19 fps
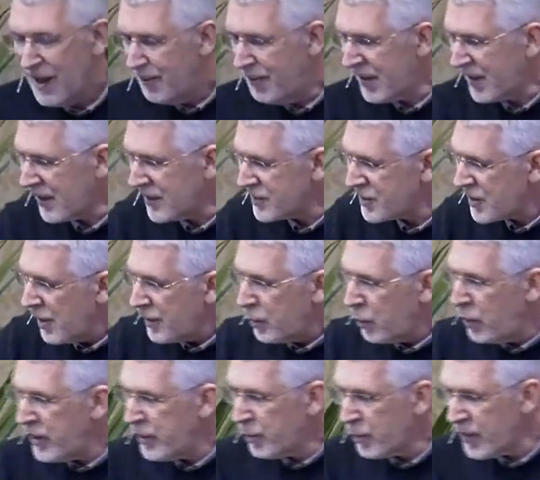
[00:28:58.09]
because
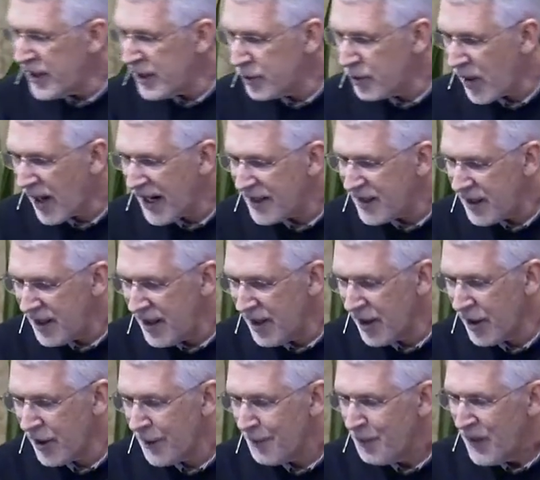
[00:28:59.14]
we read right
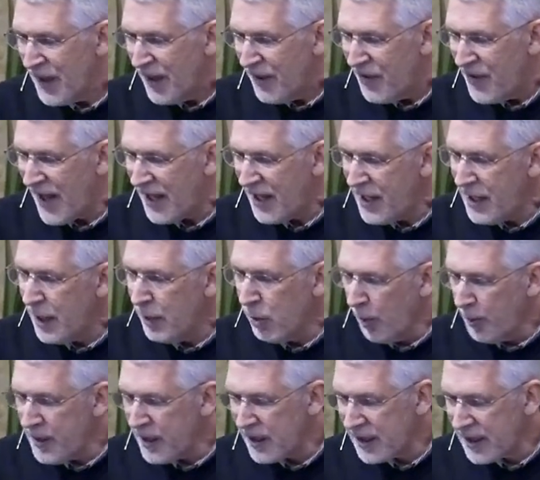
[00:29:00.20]
here that he
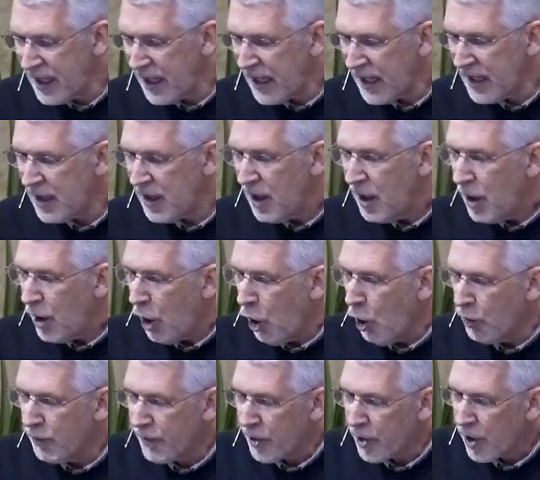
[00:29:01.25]
will be king
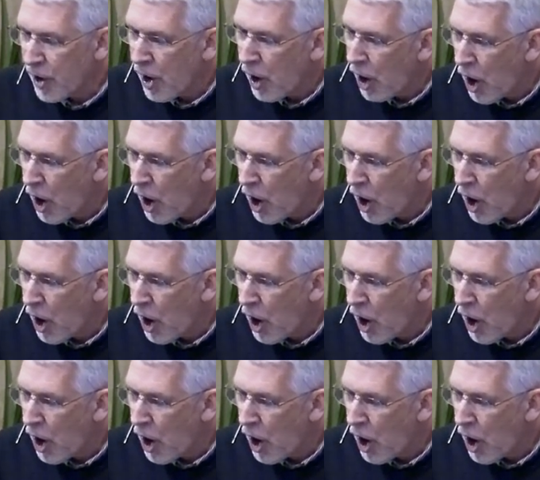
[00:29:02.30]
over